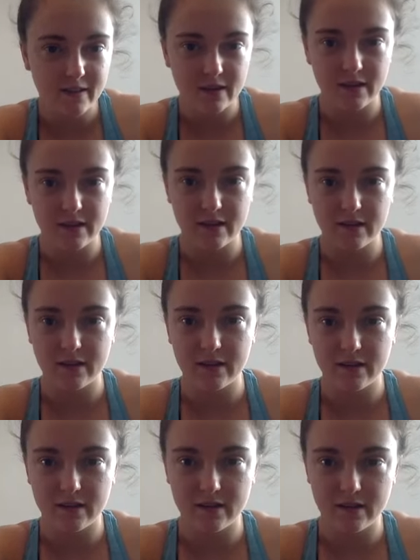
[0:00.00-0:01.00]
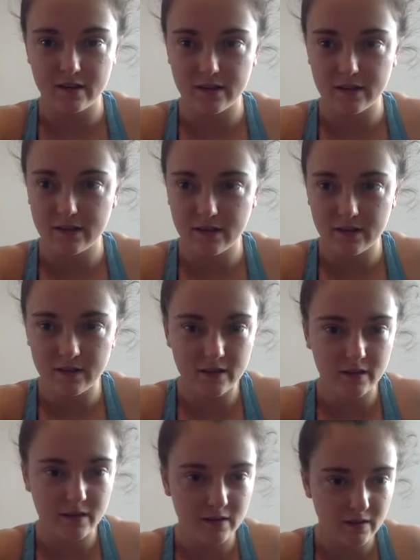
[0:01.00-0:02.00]

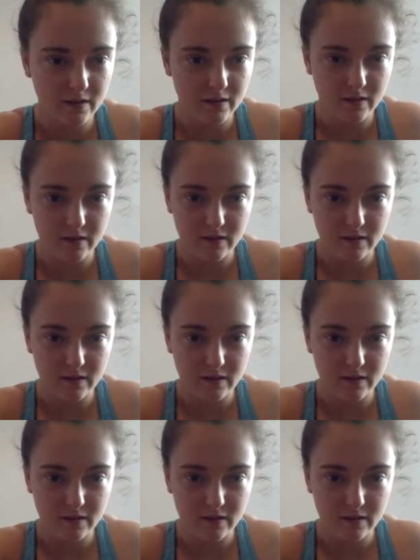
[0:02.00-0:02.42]
Nothing is said.